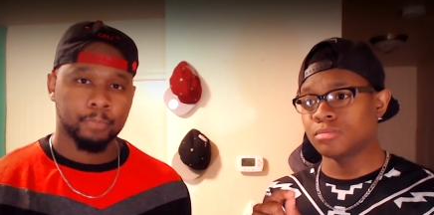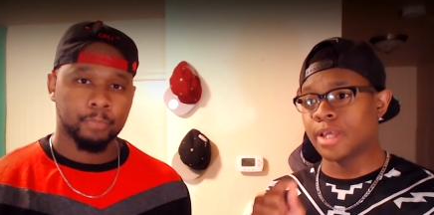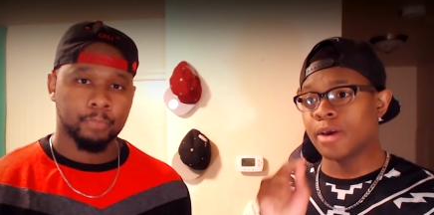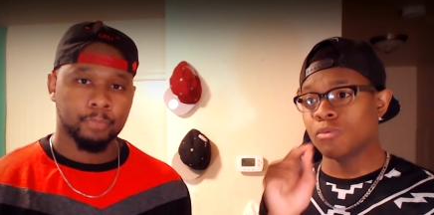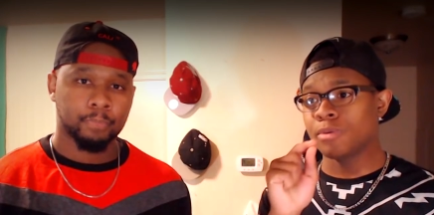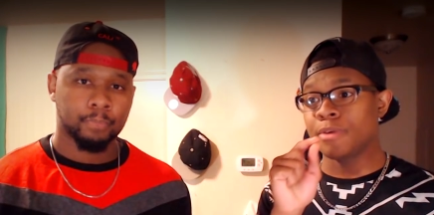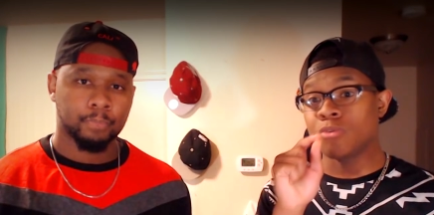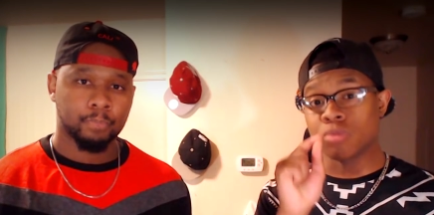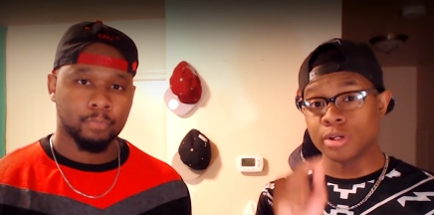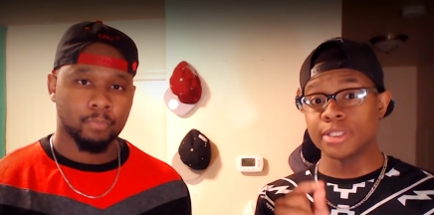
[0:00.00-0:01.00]
Speaker 1: that would
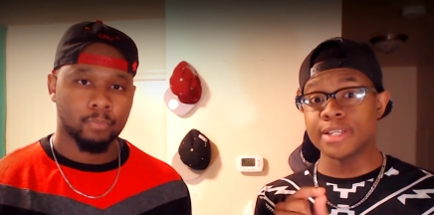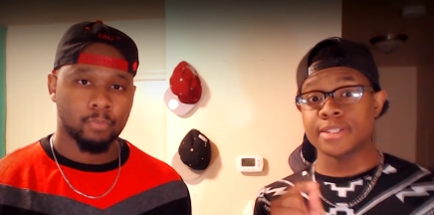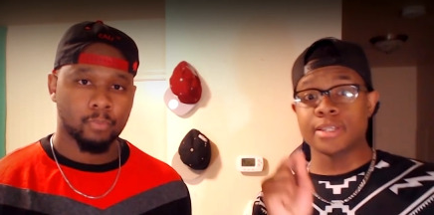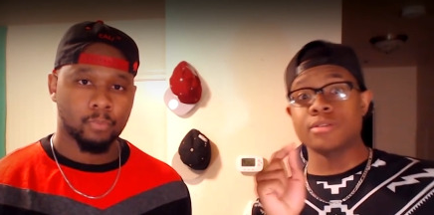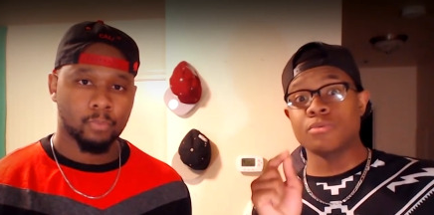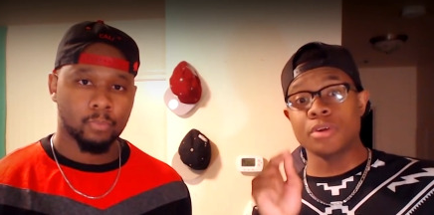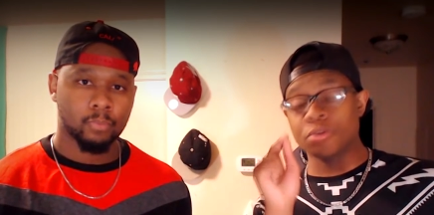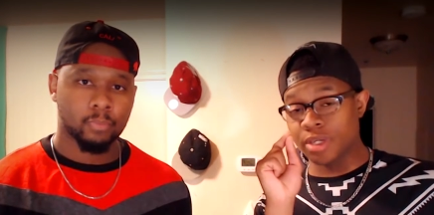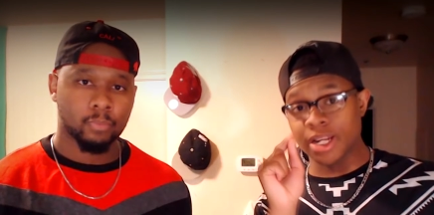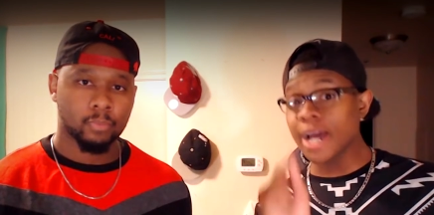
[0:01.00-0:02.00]
be realistic to
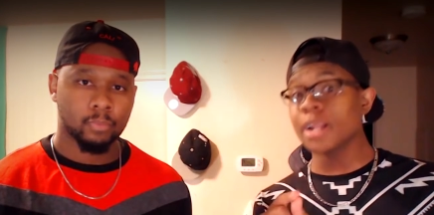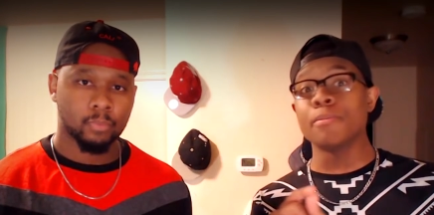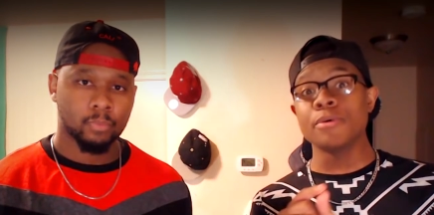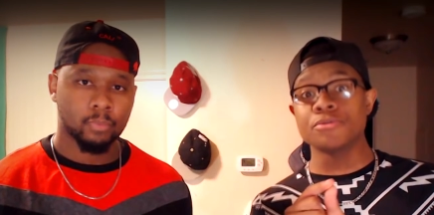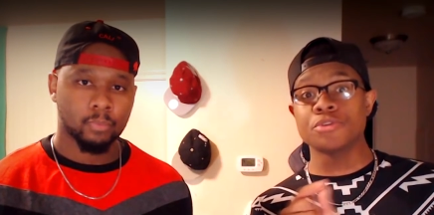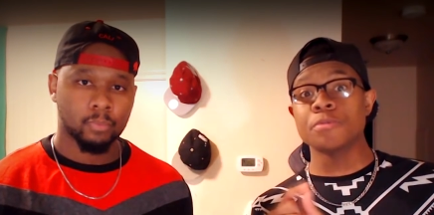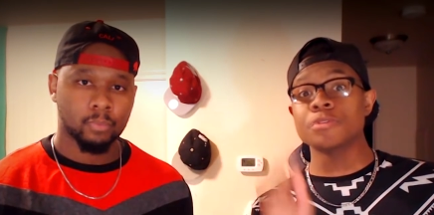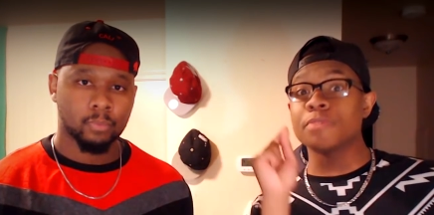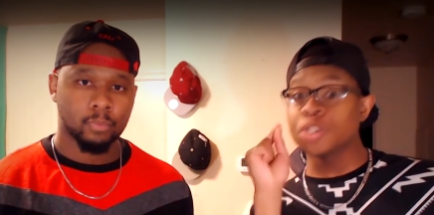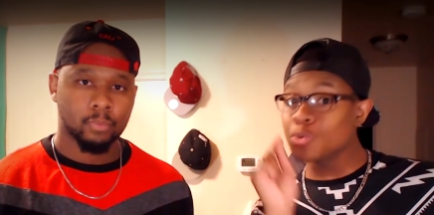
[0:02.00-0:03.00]
where you cannot abuse
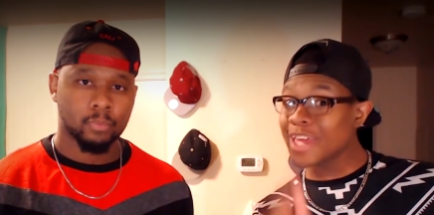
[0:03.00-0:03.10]
dribbles, but you